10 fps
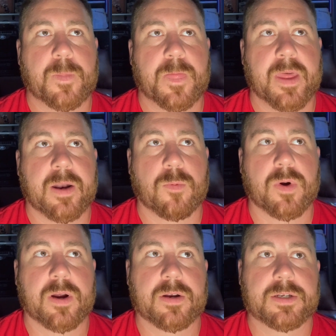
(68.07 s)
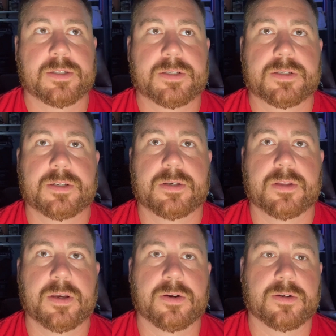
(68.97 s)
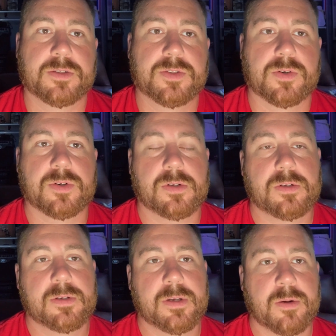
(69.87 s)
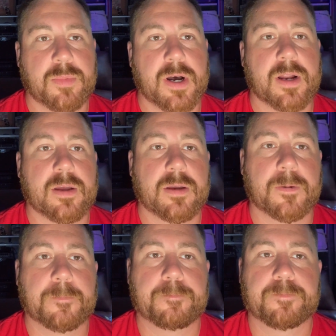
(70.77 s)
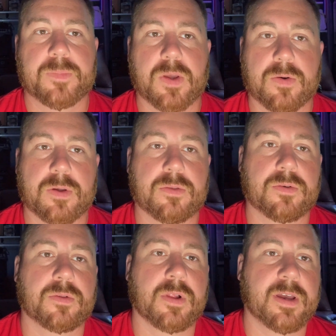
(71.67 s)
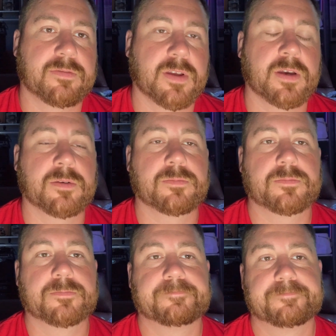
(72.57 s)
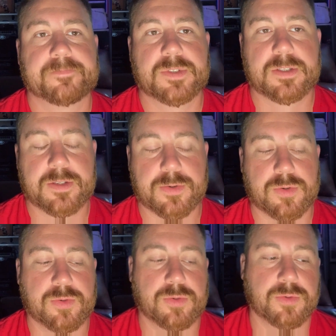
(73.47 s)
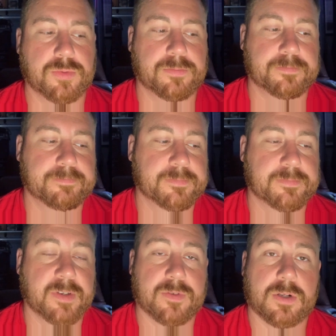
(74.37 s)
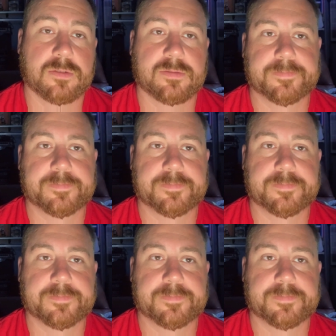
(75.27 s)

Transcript: That awareness that you're a soul in a body going through the lifetime to evolve.